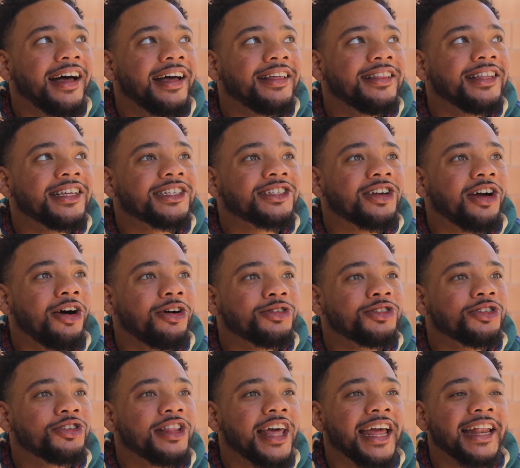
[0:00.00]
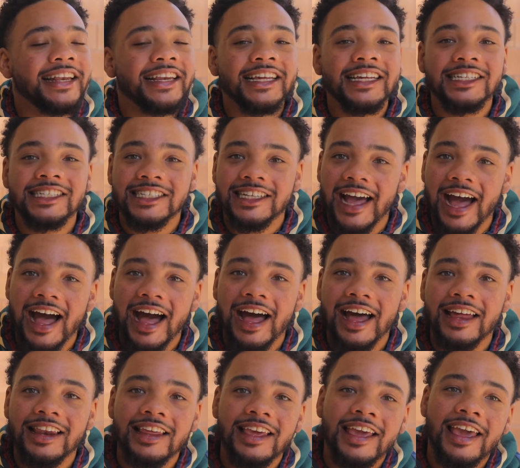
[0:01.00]
this culture that needs
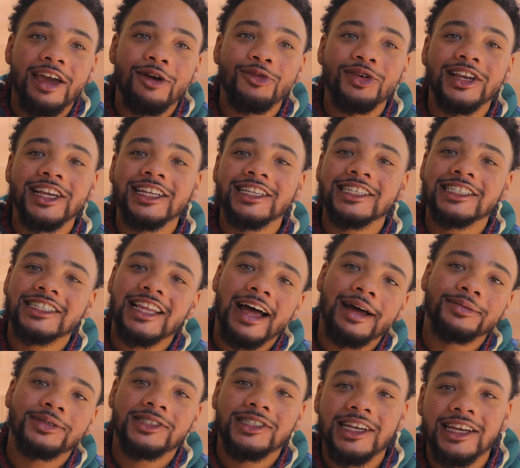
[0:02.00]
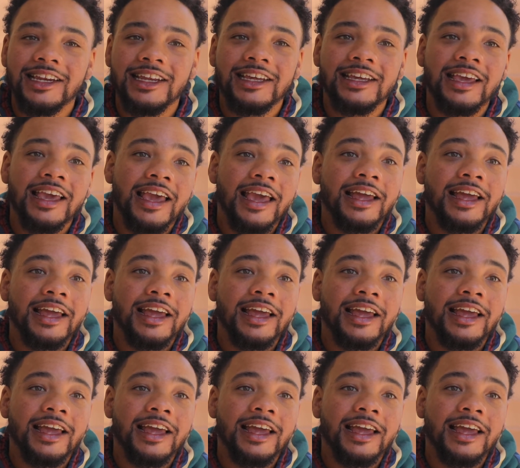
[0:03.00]
God, and we need to stop sinning.